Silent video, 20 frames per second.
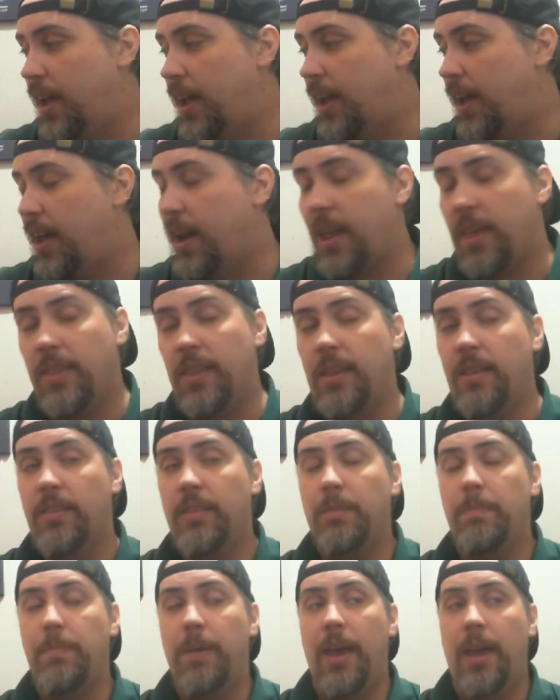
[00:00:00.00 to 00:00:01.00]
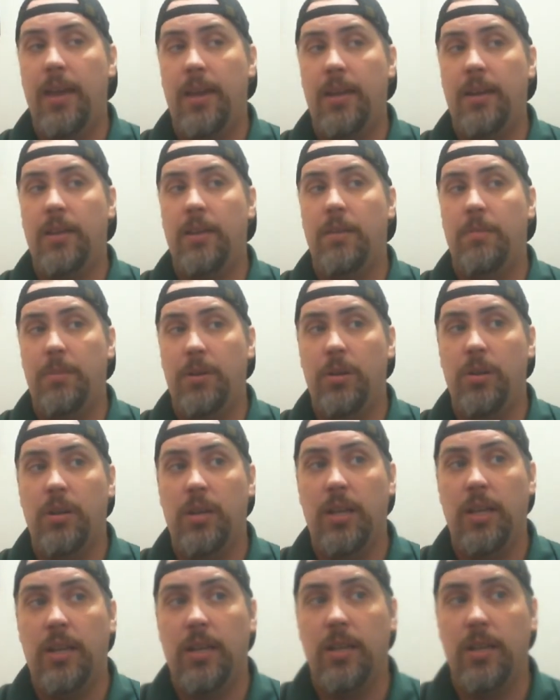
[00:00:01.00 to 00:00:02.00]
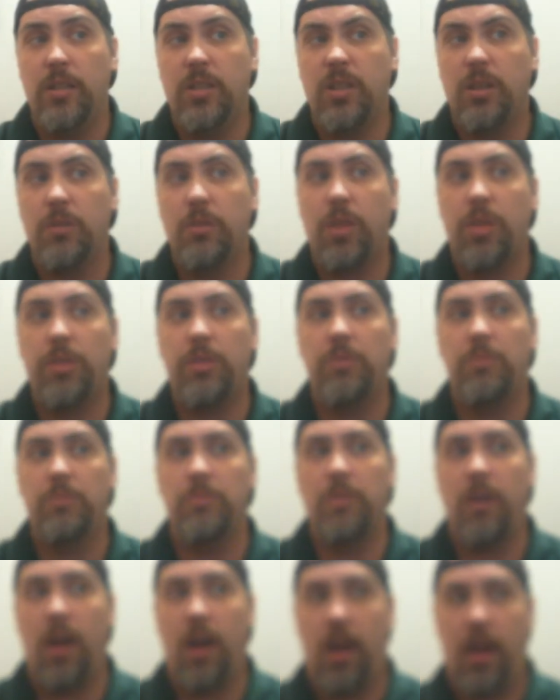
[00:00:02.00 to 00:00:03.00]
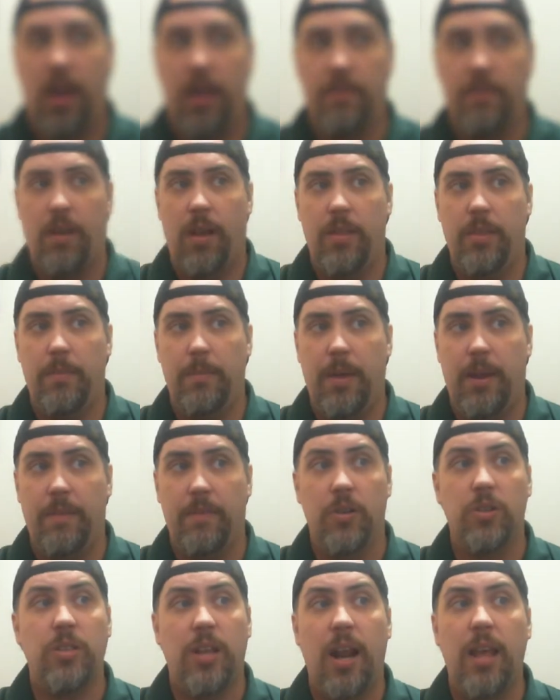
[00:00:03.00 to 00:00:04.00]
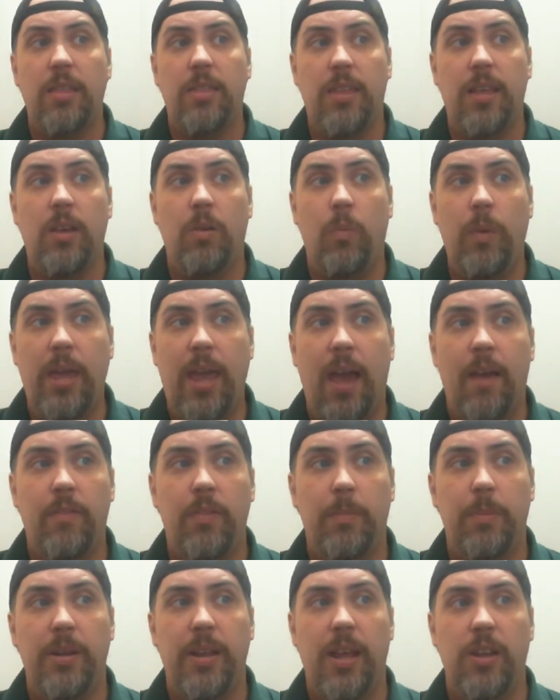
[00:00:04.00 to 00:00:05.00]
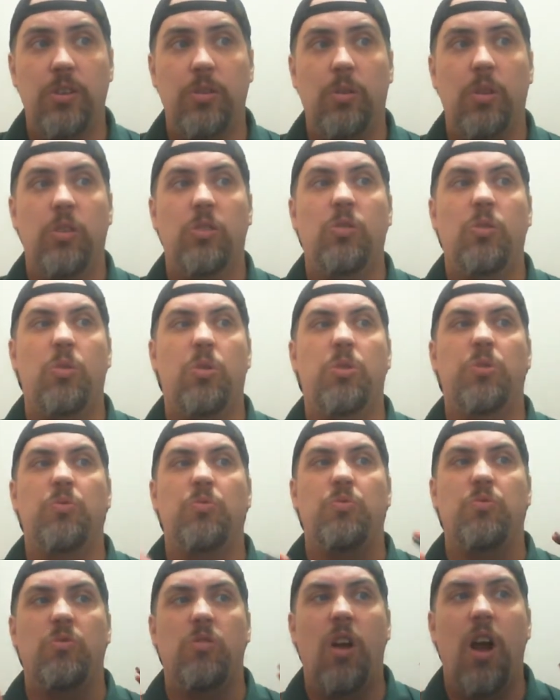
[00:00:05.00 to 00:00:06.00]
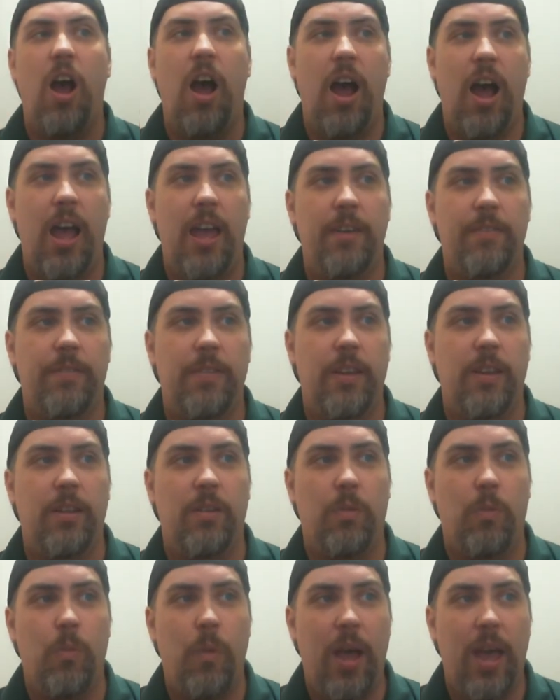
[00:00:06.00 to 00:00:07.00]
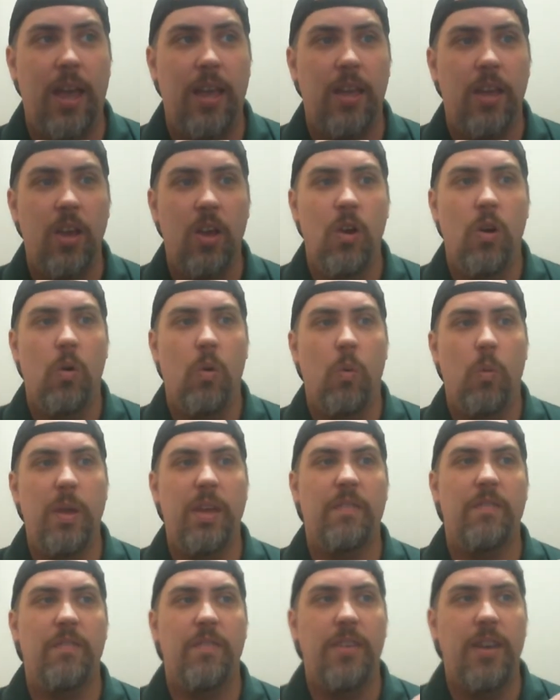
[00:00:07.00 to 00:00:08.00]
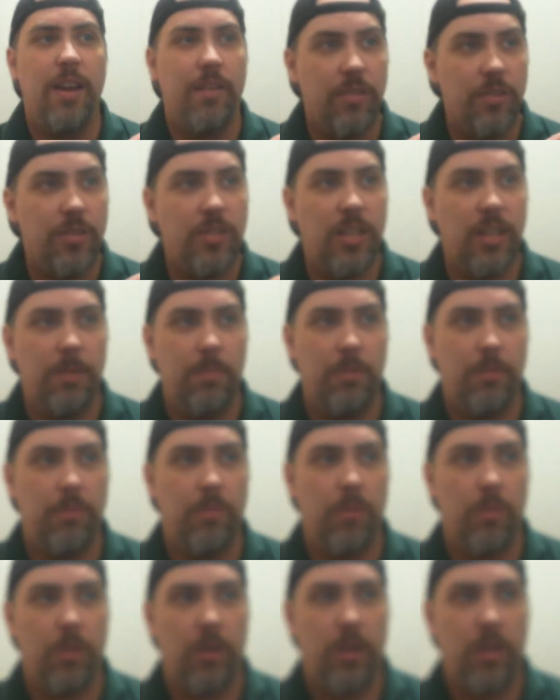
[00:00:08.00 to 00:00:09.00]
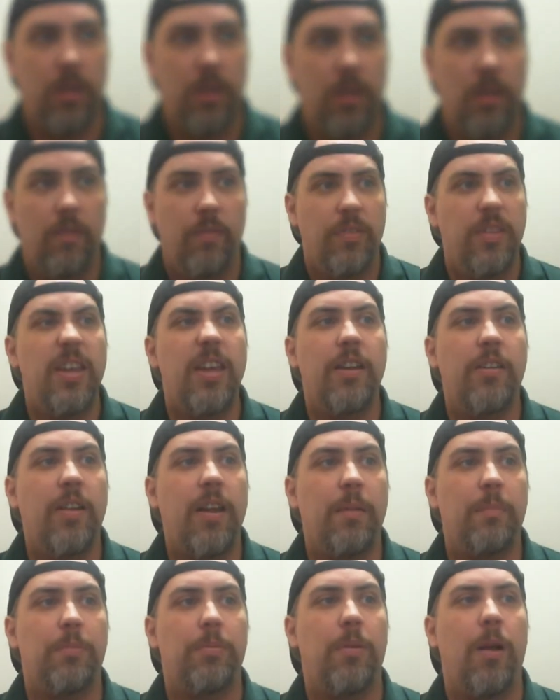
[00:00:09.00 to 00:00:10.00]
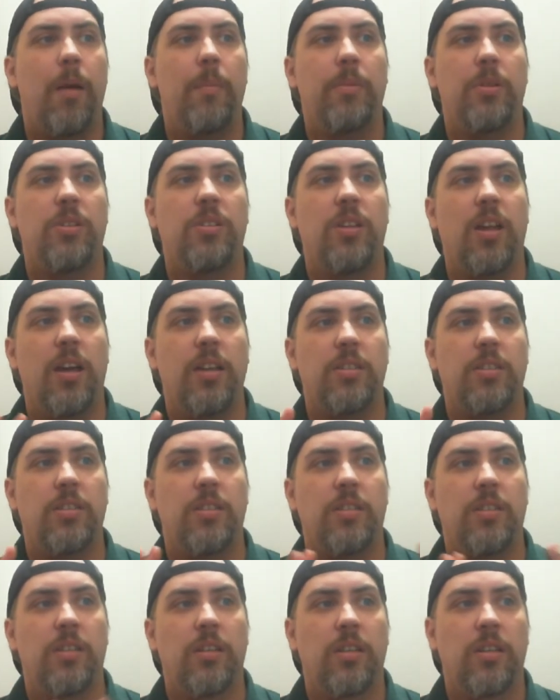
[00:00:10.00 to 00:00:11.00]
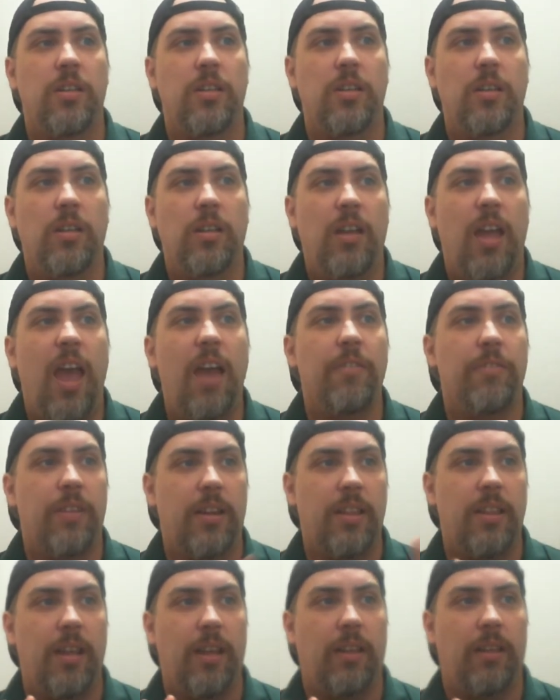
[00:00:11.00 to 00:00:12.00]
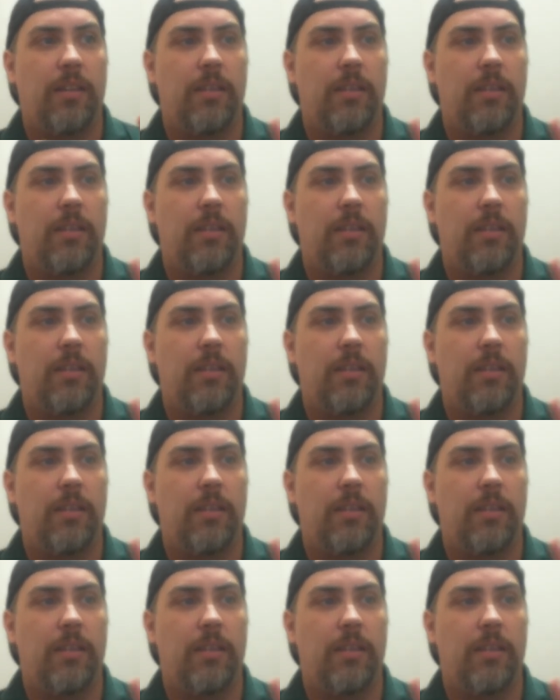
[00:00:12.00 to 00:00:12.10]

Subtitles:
And I think if the pagan community is going to thrive on the metaverse, and I think we have the potential to thrive in a way we have never seen before. The internet promised us everything.